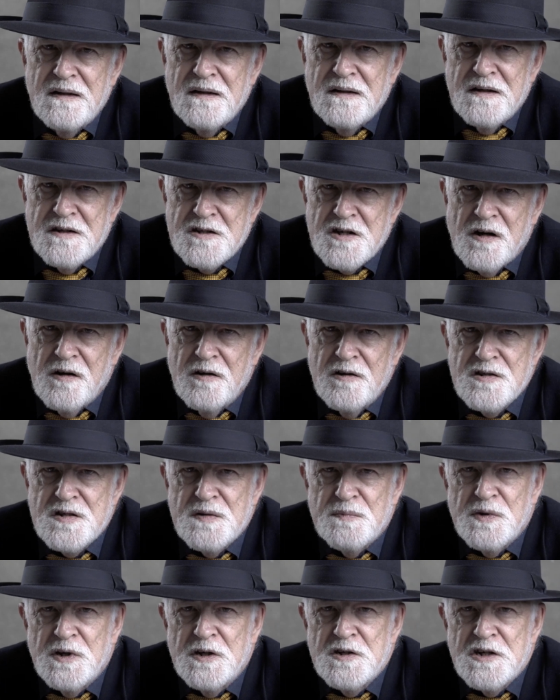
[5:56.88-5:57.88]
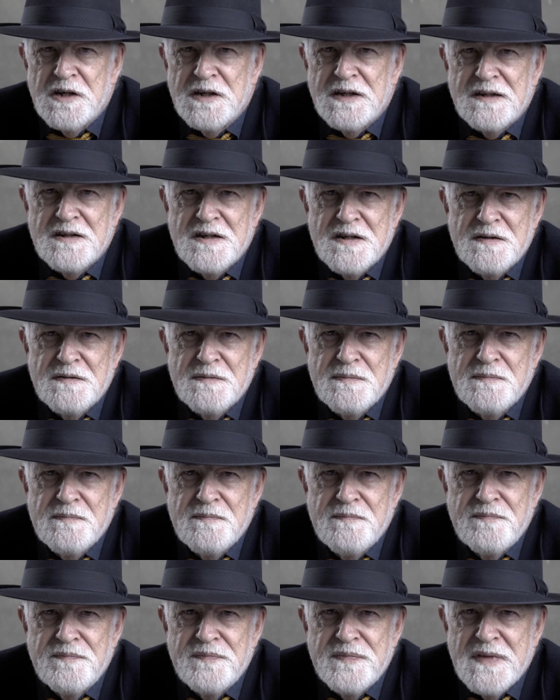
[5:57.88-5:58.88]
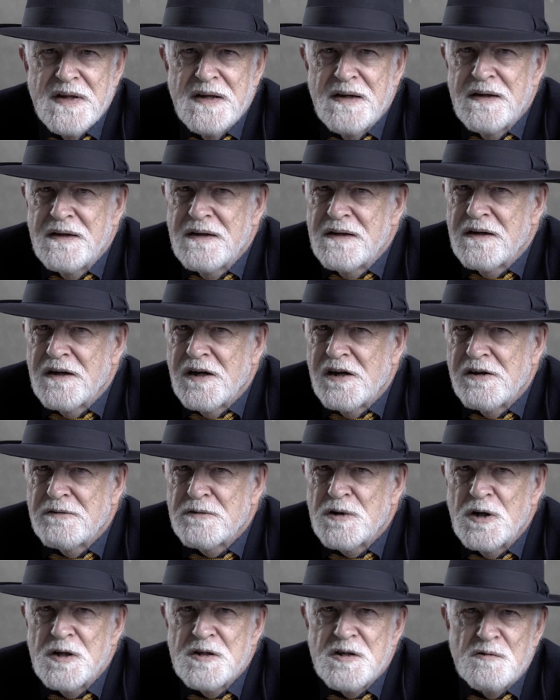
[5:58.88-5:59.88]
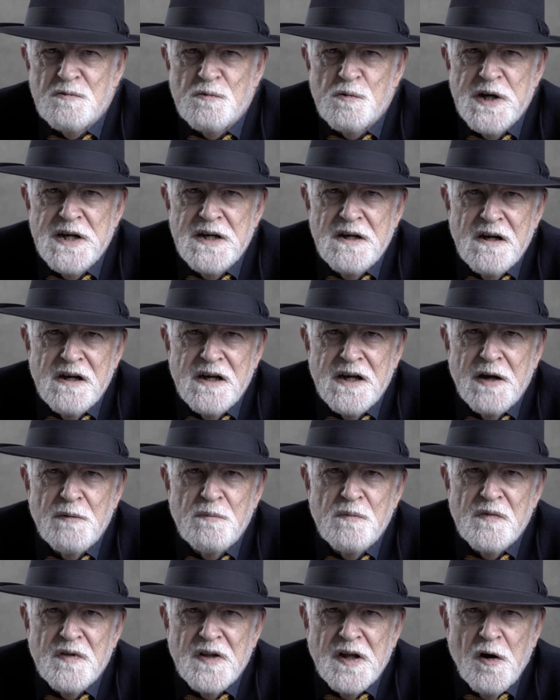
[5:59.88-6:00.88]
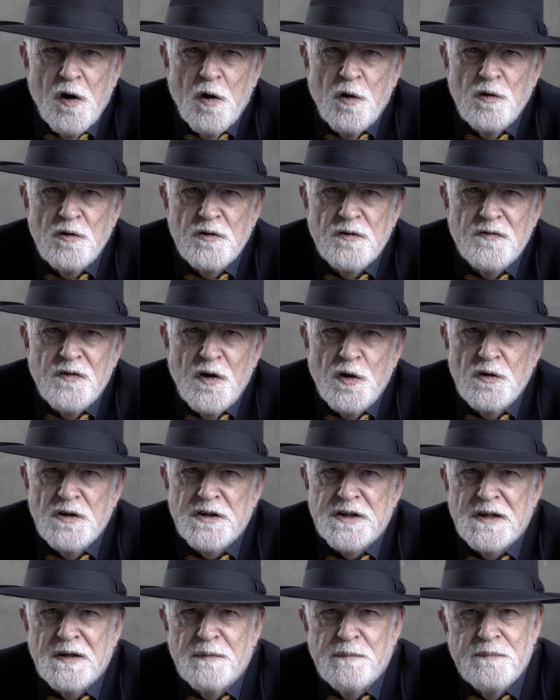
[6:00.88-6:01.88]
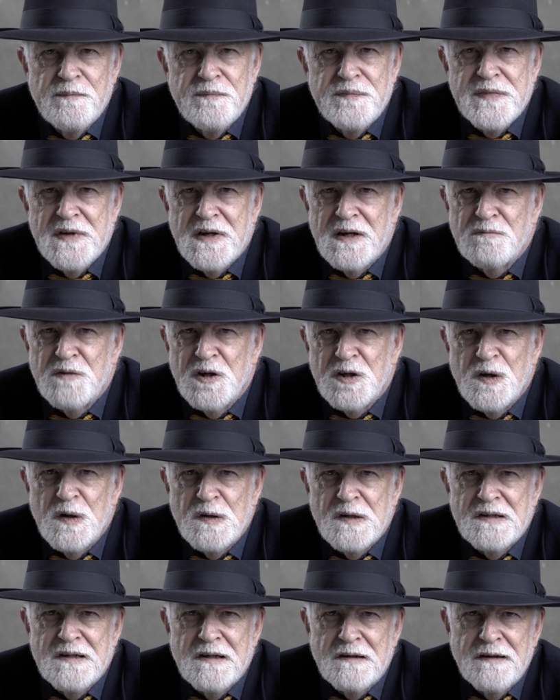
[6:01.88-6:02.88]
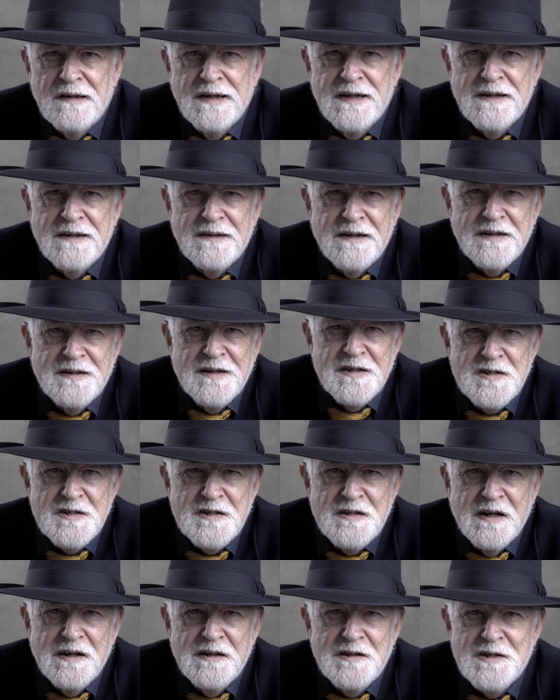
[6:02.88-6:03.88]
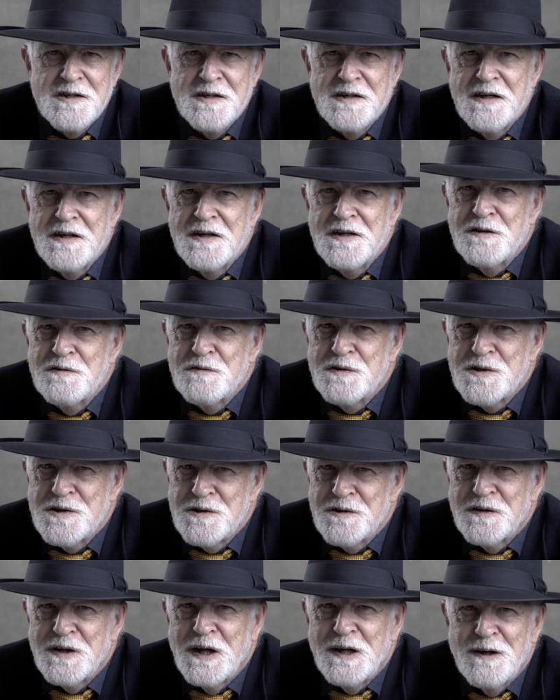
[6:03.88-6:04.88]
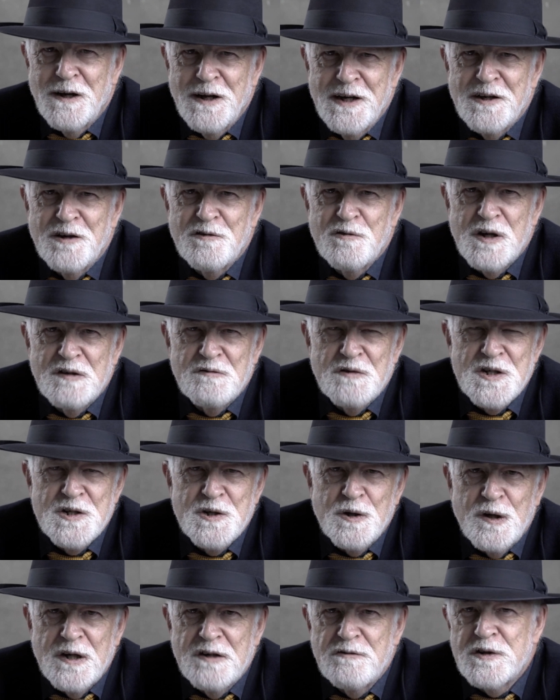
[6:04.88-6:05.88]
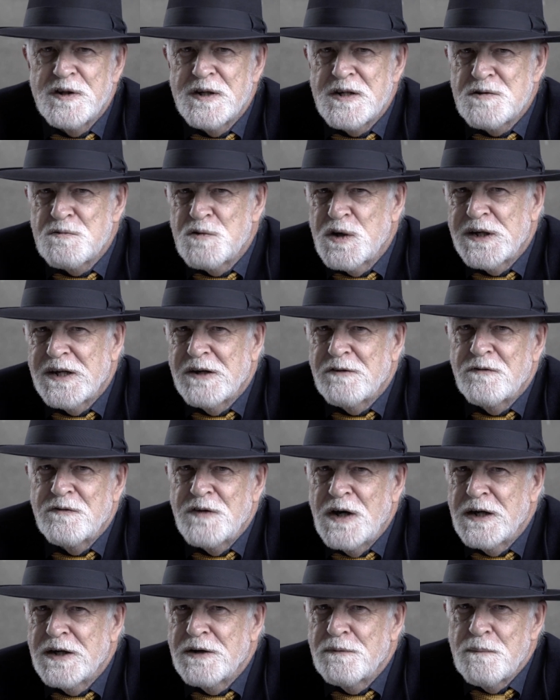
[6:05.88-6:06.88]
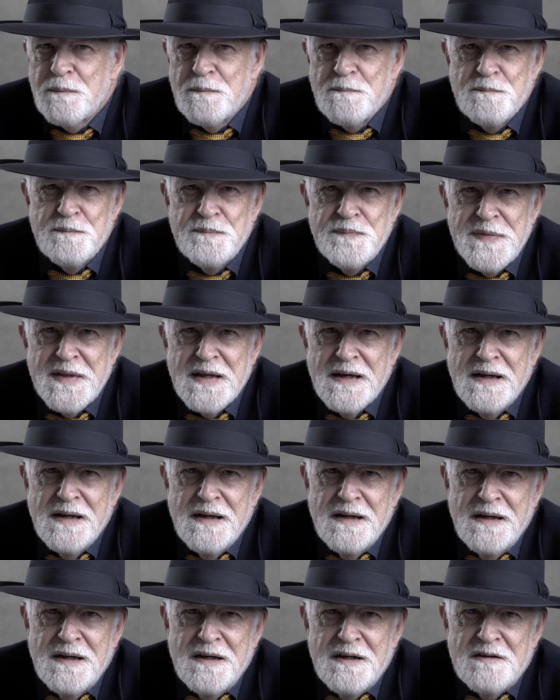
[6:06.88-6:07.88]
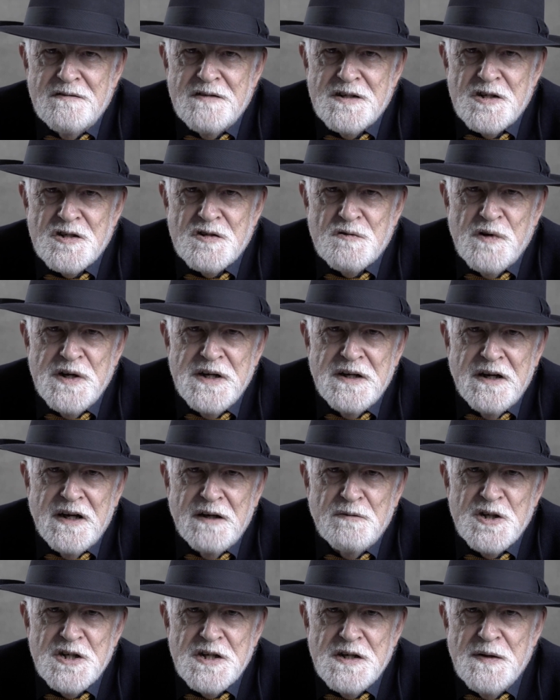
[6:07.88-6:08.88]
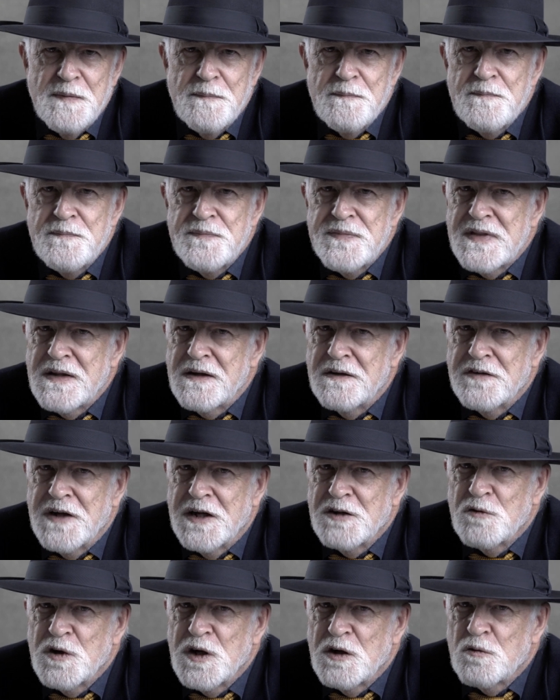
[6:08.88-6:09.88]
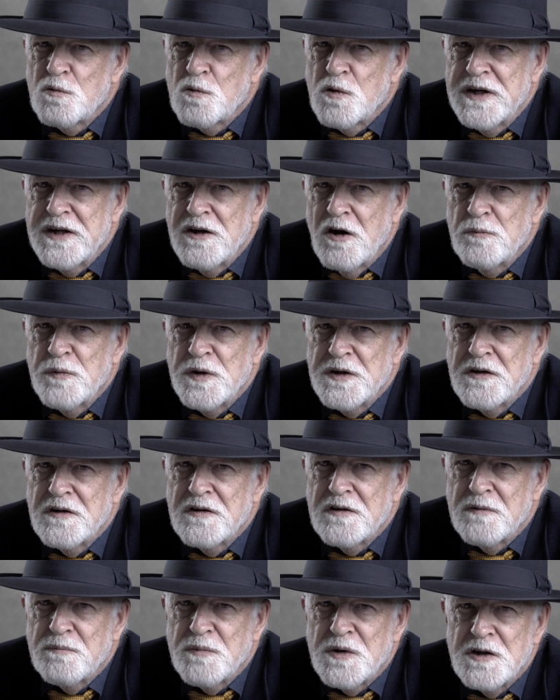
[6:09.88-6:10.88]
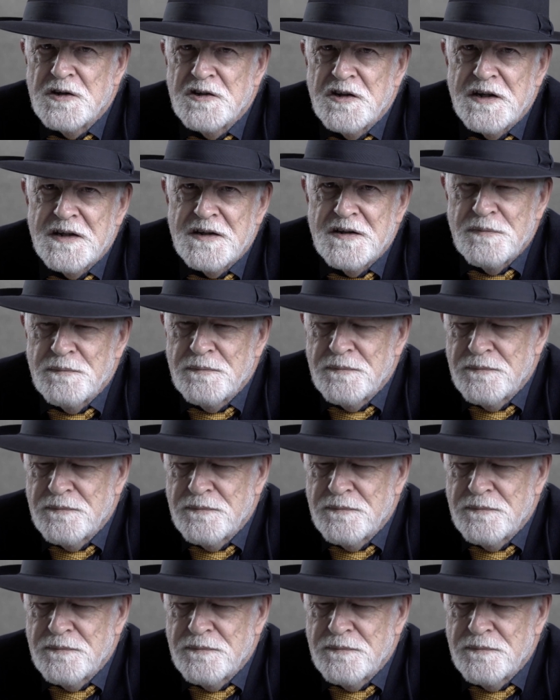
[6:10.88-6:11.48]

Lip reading: Let's close the project. Now I'm going to rename the old folder. I'm not going to delete it at stage. We'll do that later when we're sure everything's working fine. We'll just rename it and then we'll reopen the project.